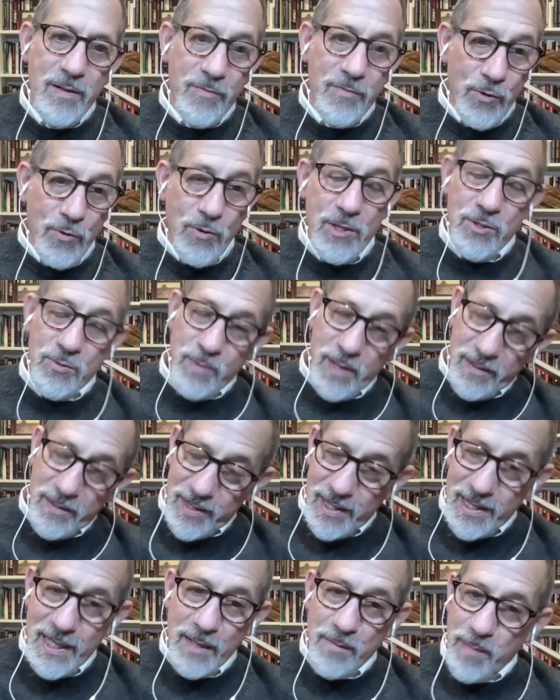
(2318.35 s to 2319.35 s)
And of course, we have
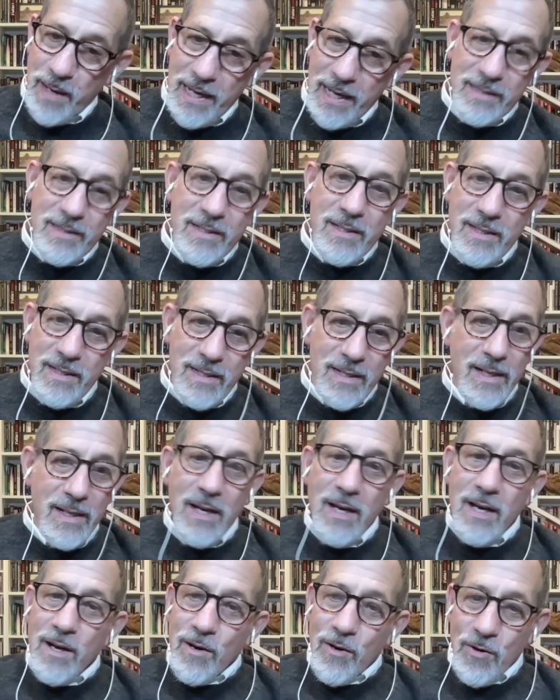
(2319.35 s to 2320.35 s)
to think back to the
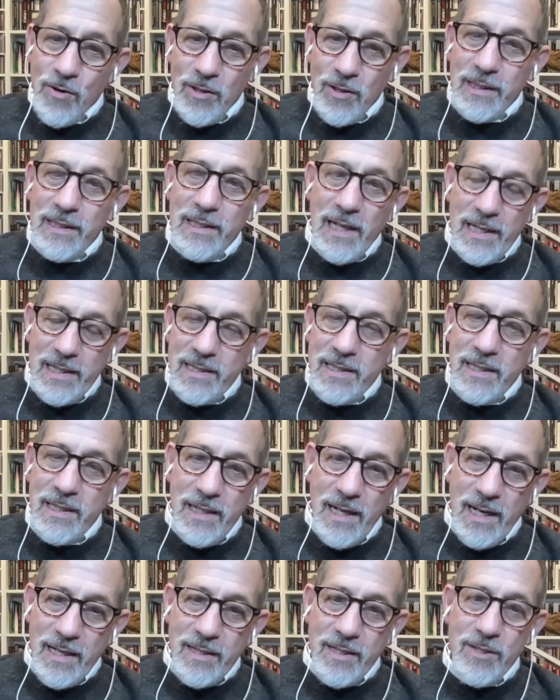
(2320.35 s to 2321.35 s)
early
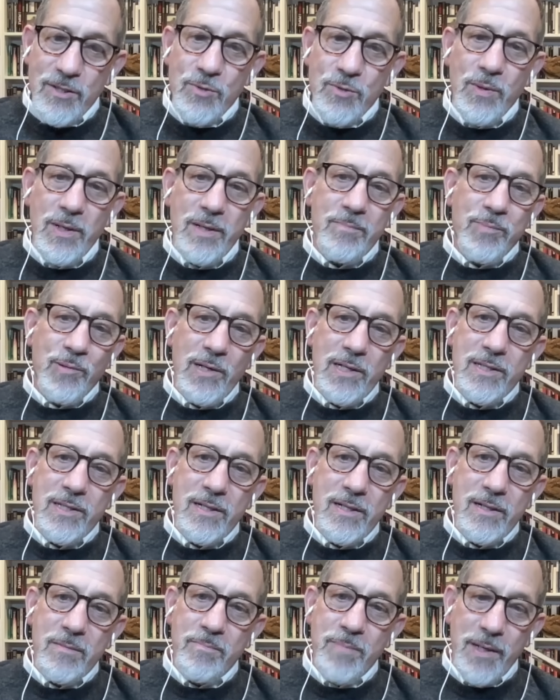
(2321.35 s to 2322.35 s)
1990s, when
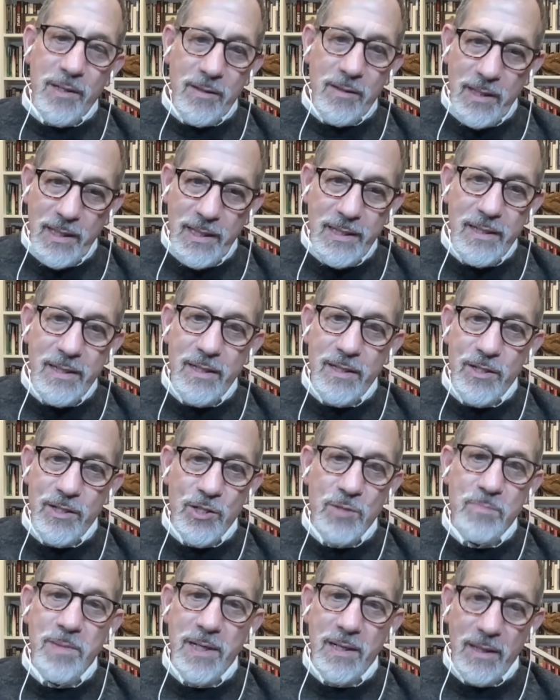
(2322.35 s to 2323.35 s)
President Bill Clinton had
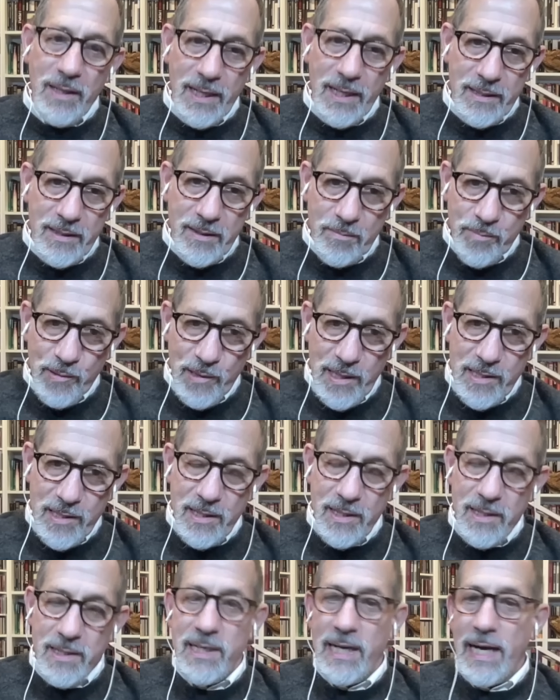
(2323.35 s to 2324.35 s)
just been elected
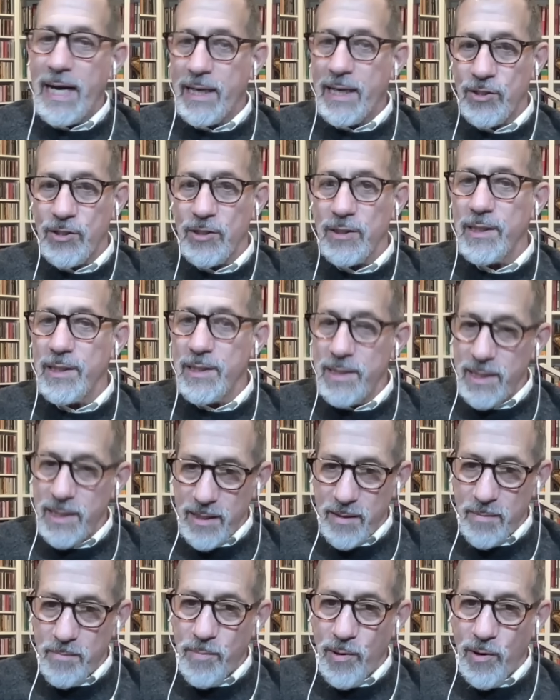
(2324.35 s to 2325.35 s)
president, actually
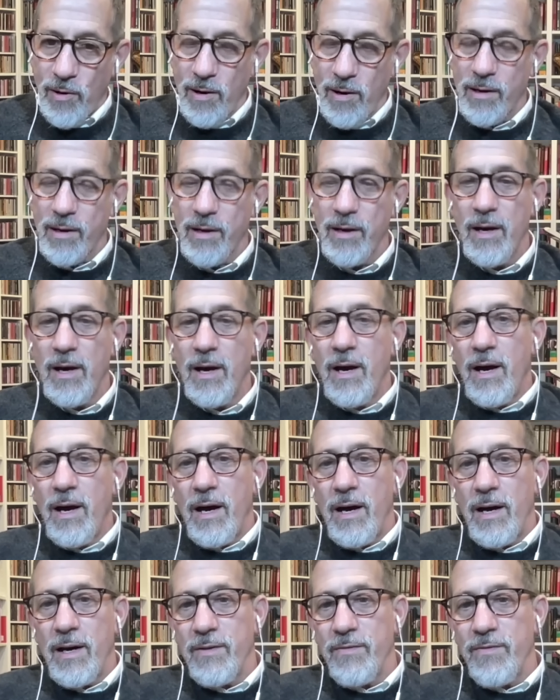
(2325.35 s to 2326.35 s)
did embark
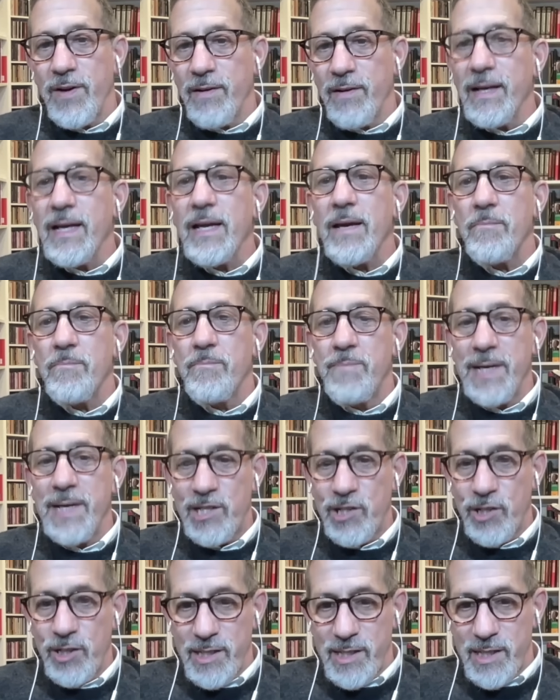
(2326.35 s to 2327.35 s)
on a very
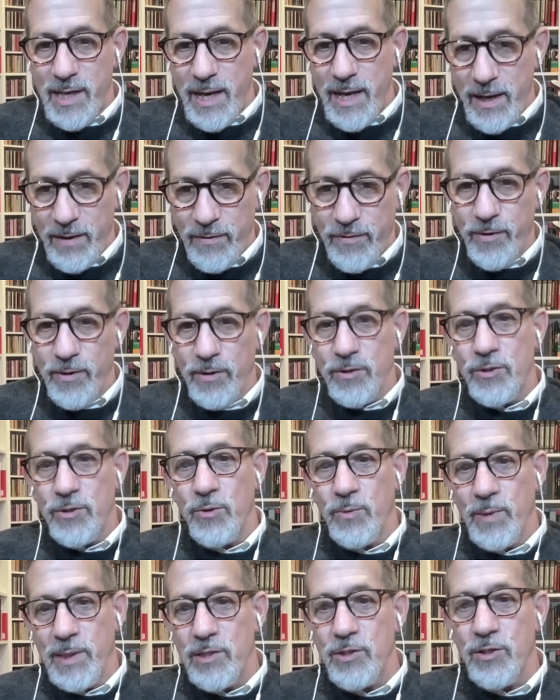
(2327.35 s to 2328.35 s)
ambitious effort
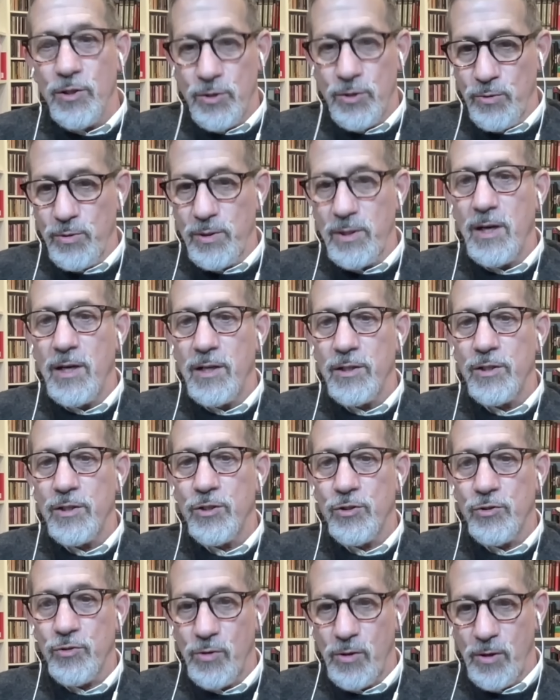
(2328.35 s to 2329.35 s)
to institute gun
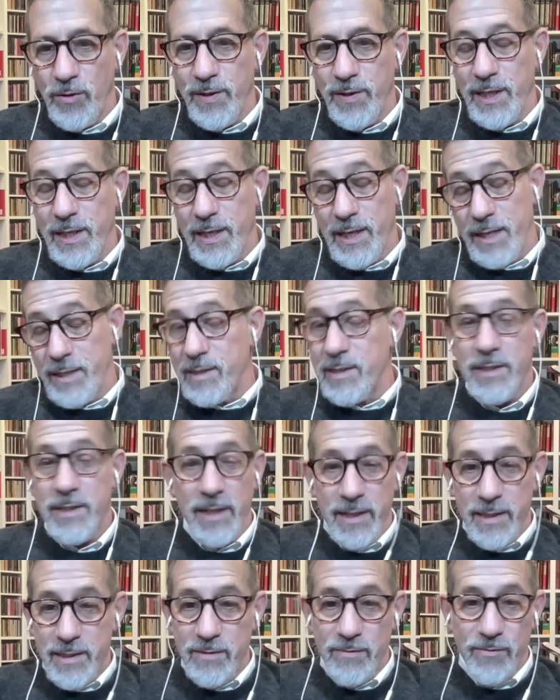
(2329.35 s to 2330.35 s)
control in the United
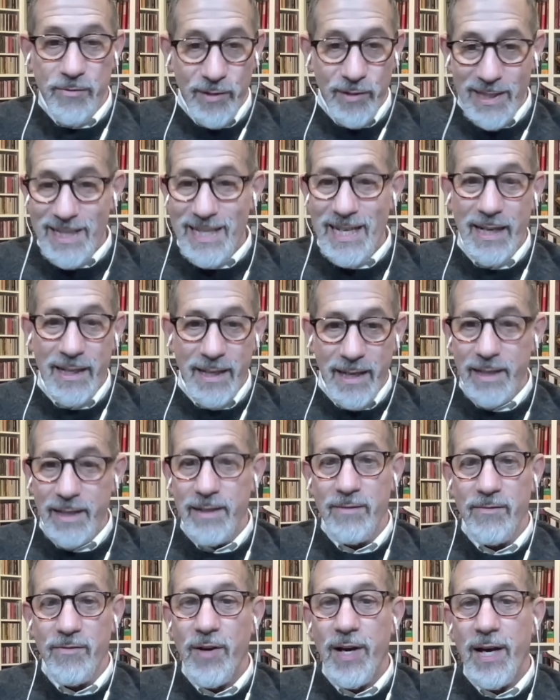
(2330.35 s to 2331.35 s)
States. And for a
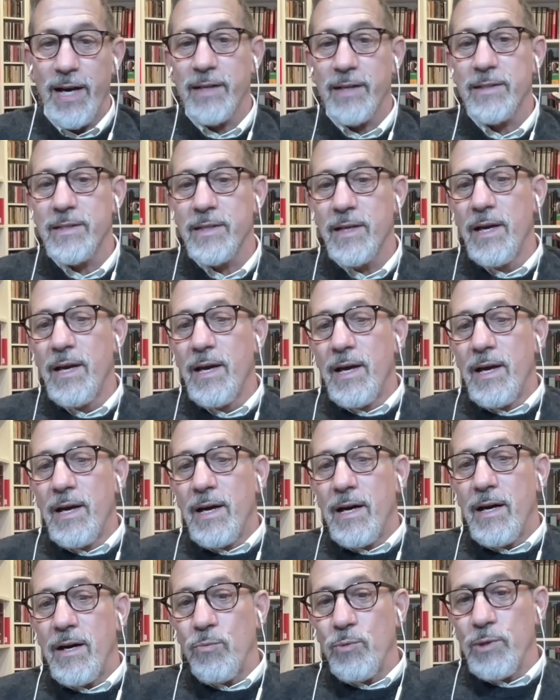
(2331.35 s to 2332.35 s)
decade, in fact,
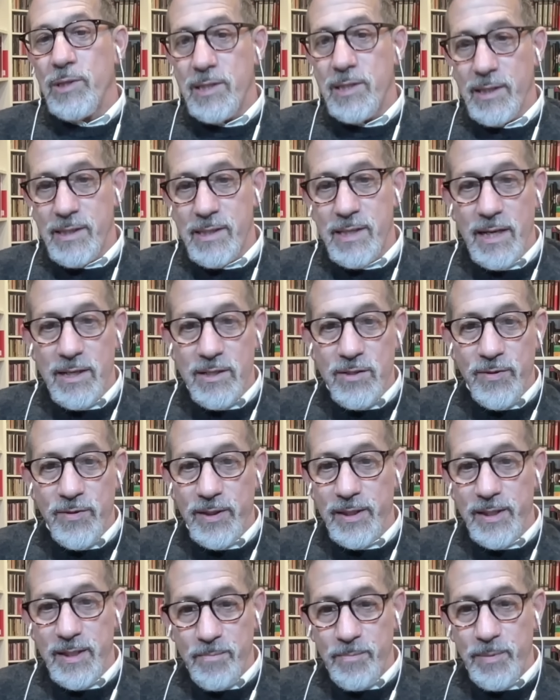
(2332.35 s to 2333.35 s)
was
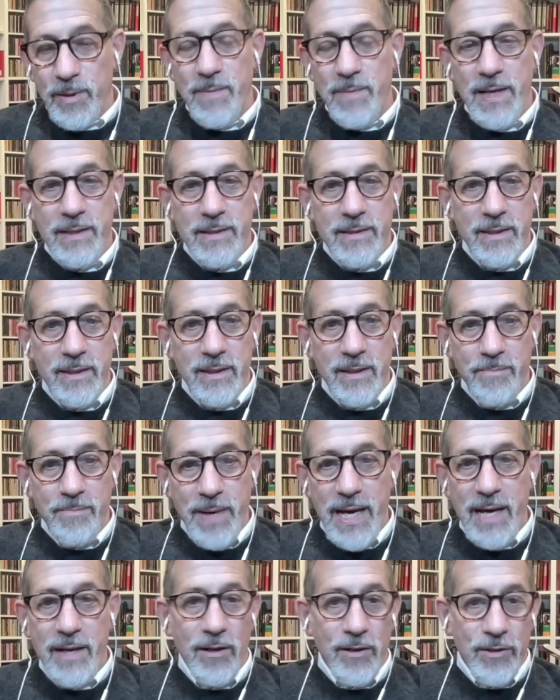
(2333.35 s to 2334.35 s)
successful in implementing a
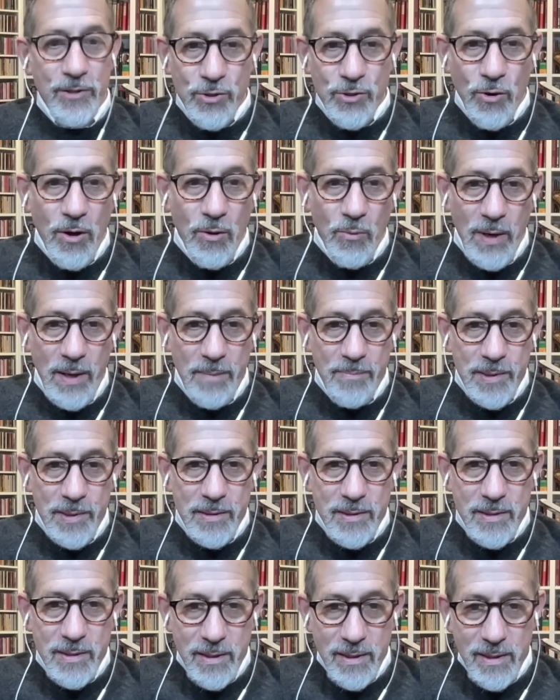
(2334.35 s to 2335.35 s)
ban on assault
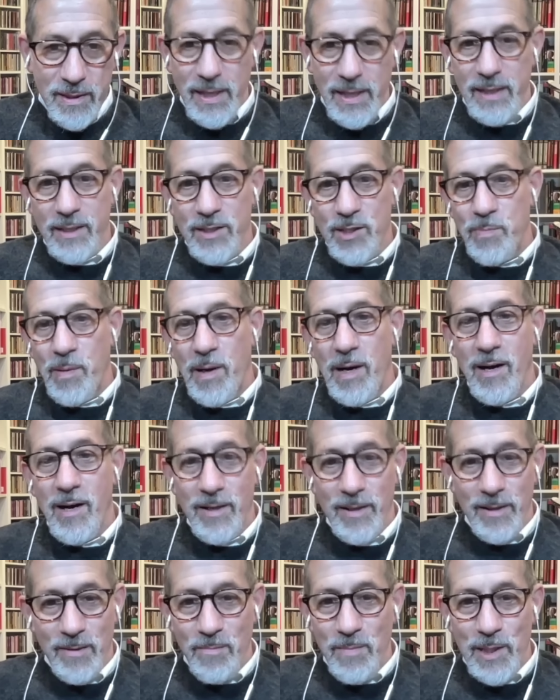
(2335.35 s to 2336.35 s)
weapons that
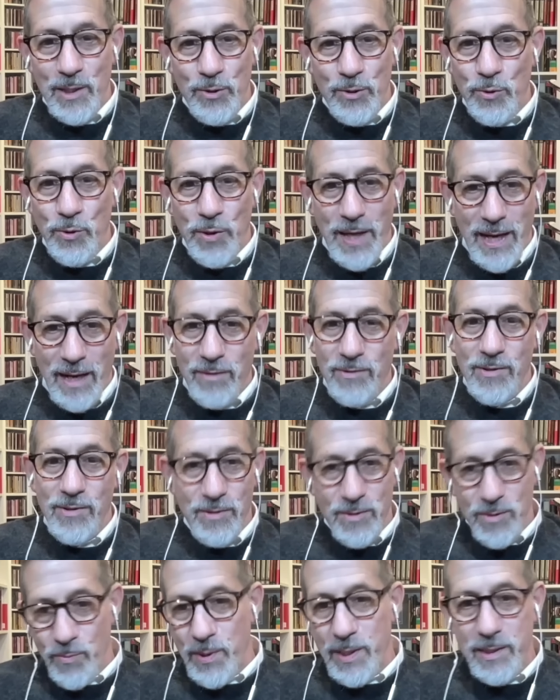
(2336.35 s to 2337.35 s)
expired in the
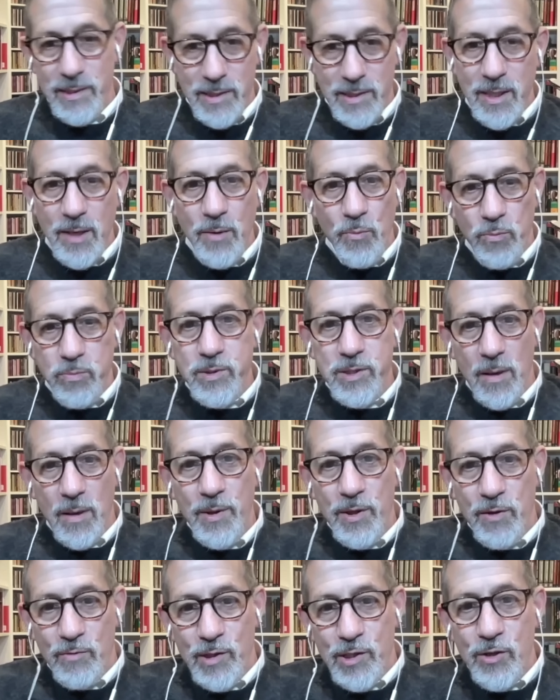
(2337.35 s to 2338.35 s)
mid-2000s, and we can see some
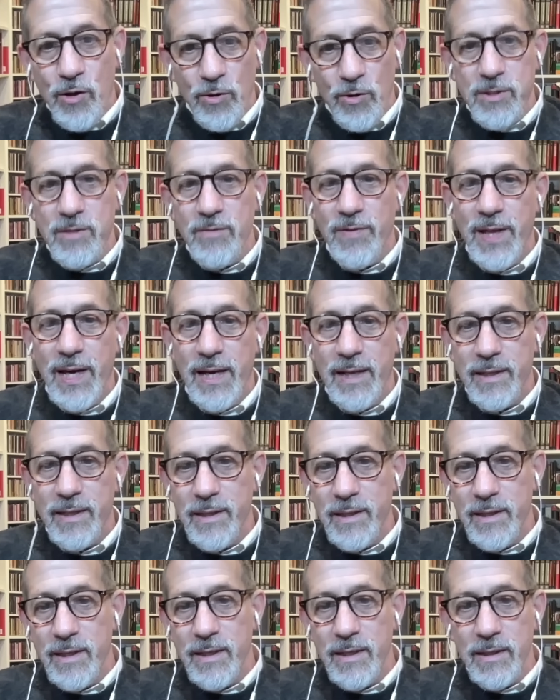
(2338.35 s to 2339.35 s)
of the results of that
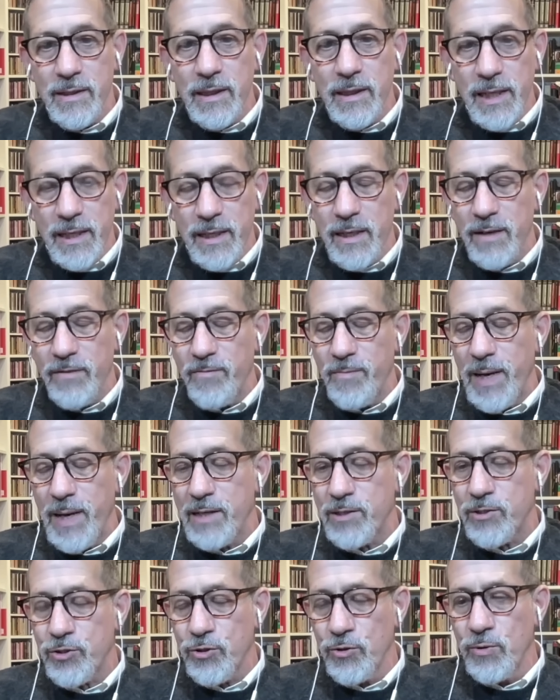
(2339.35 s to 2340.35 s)
in the litany of
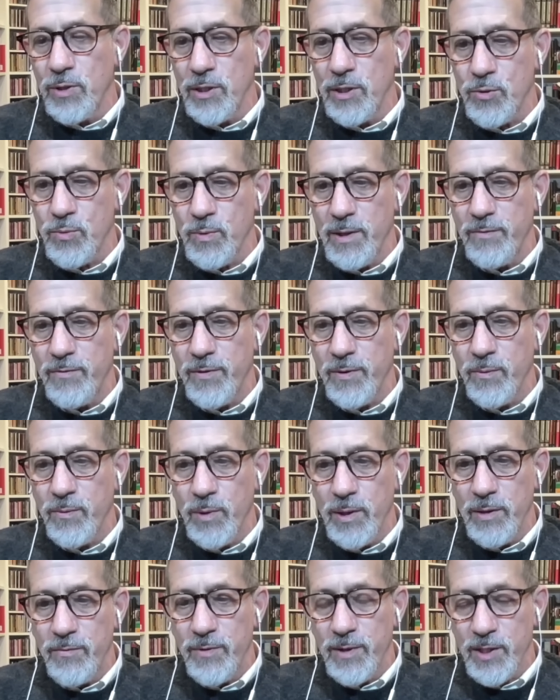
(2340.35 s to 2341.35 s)
mass shootings
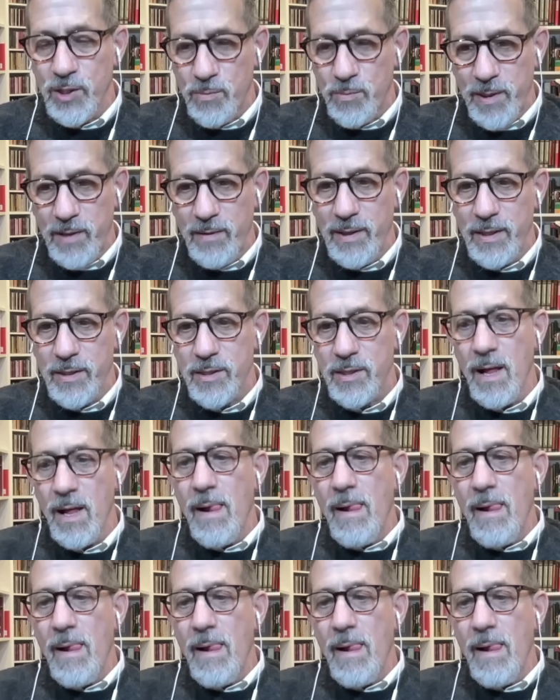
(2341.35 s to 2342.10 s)
we've experienced.